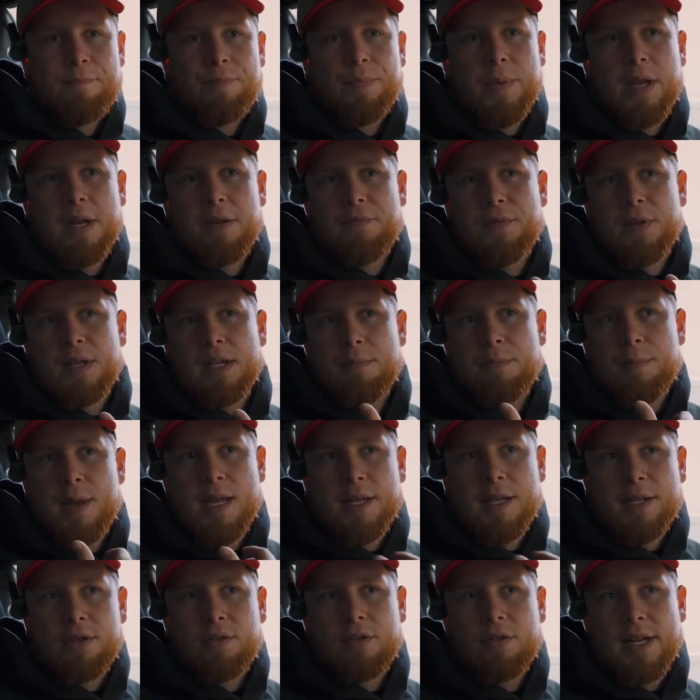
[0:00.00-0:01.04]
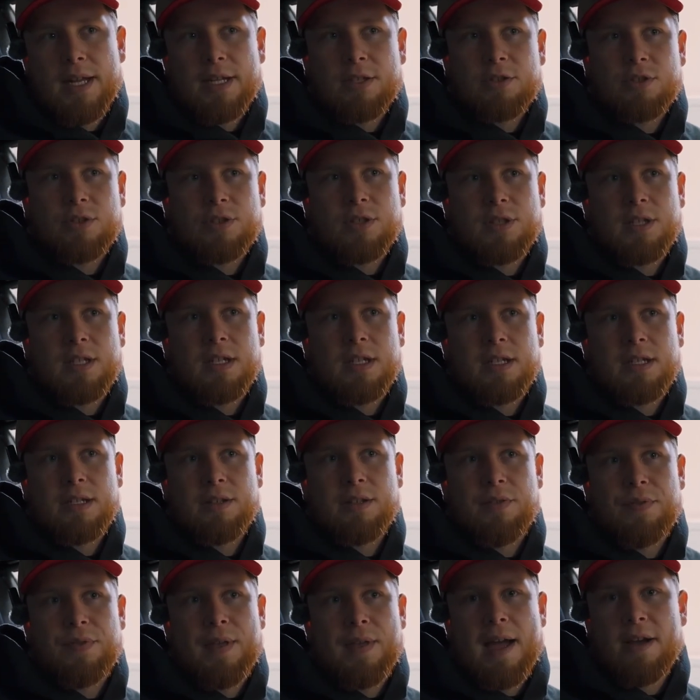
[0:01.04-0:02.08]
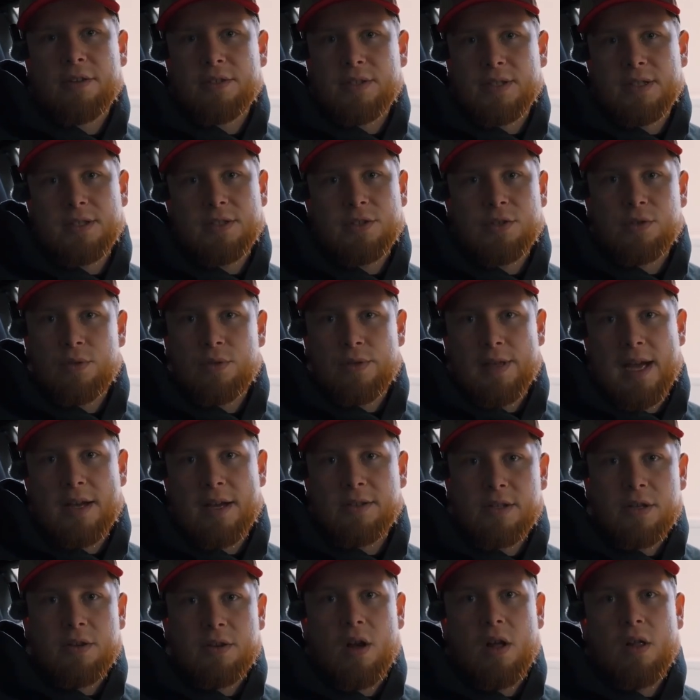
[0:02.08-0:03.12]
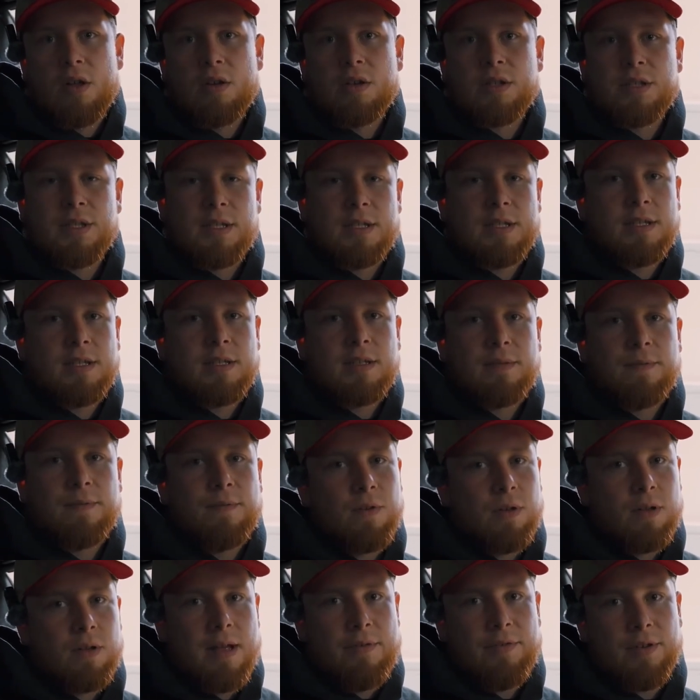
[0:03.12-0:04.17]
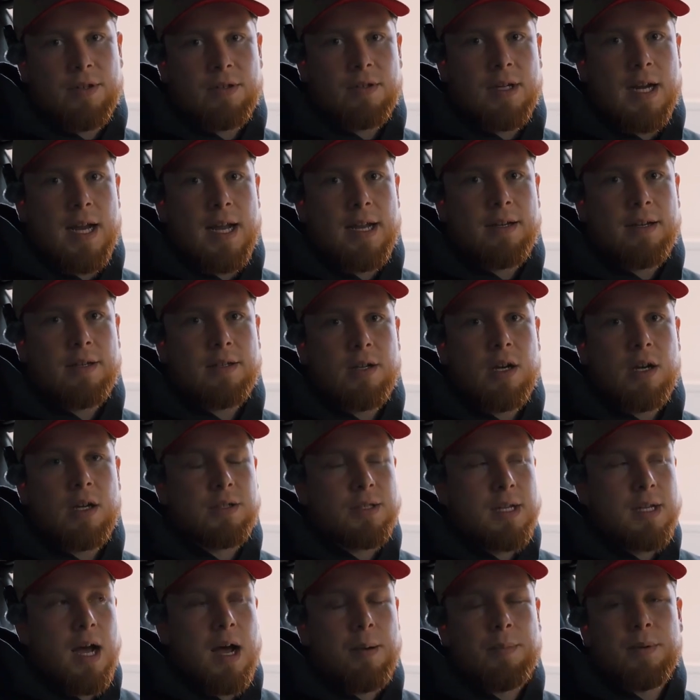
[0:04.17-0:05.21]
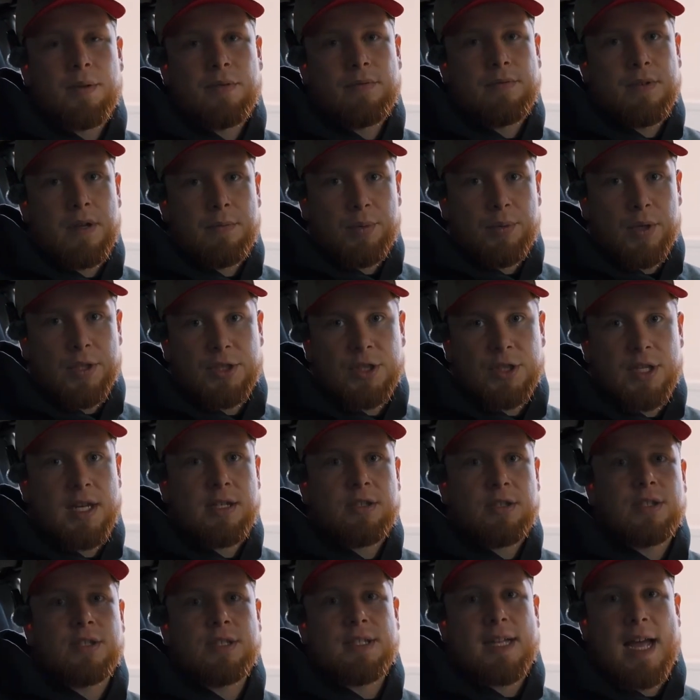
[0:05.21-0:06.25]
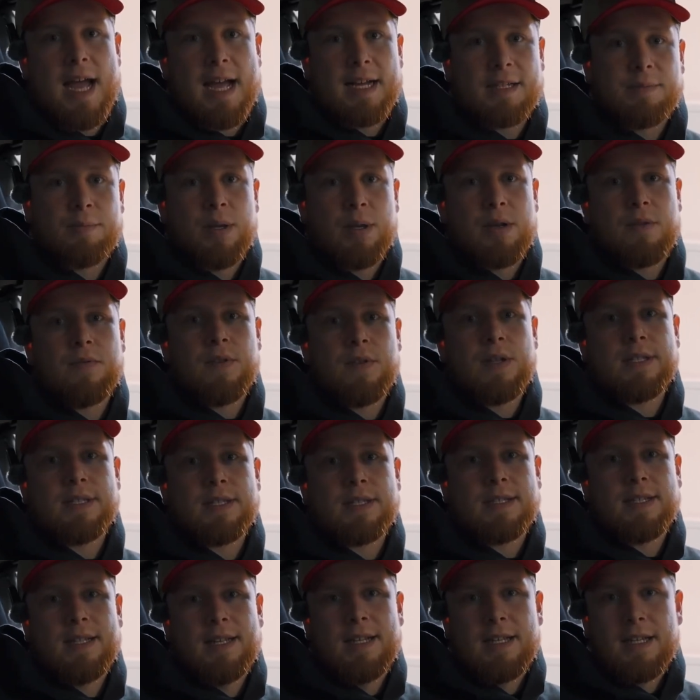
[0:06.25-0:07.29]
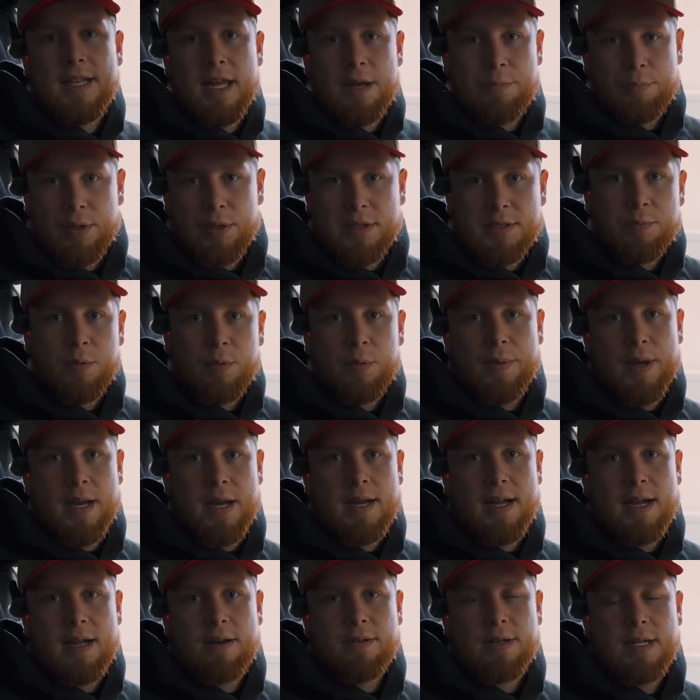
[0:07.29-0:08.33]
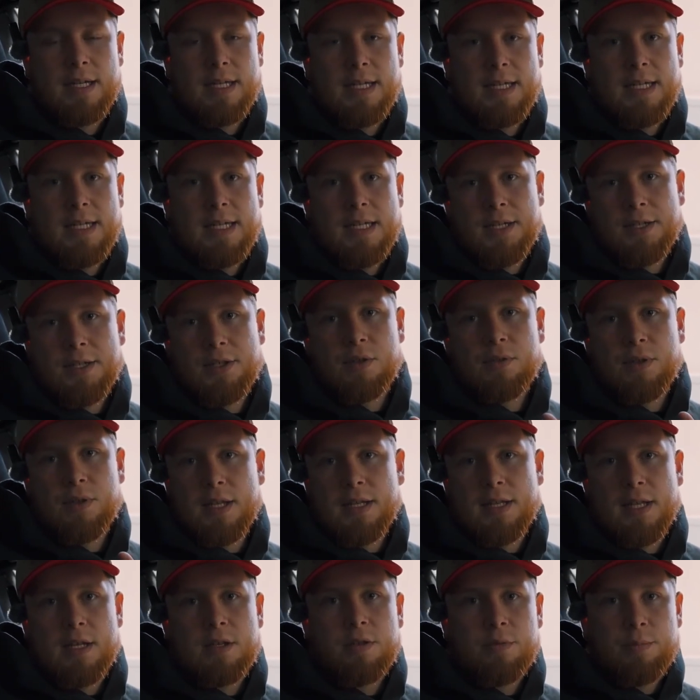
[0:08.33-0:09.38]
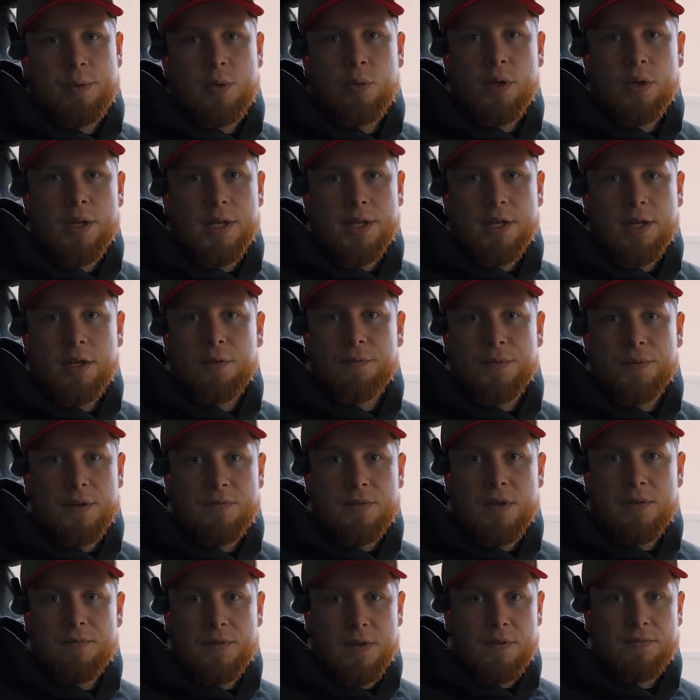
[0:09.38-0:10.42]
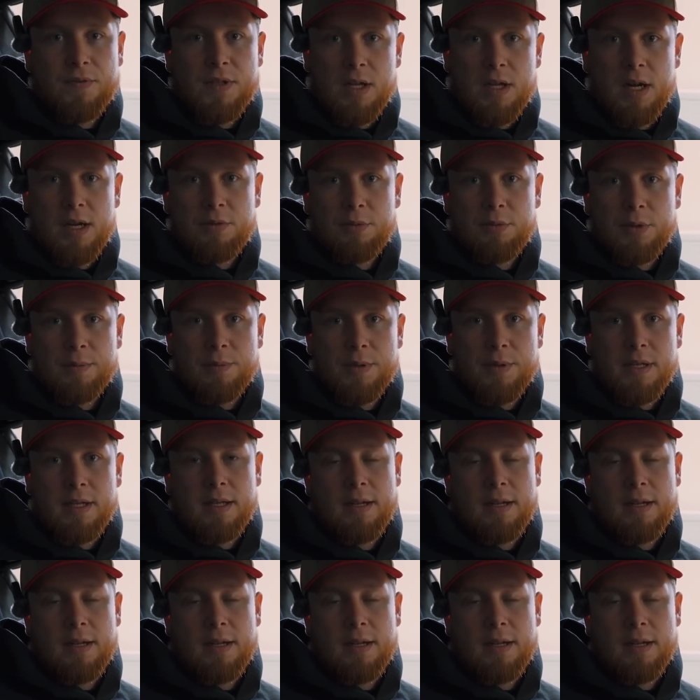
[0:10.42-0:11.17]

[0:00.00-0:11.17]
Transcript: And if it can make you an extra $1,000, $2,000 a year for 11 grand on top of appreciation, tax benefits, and principal pay down, do you think that you'd be willing to go 50-50 on it with me?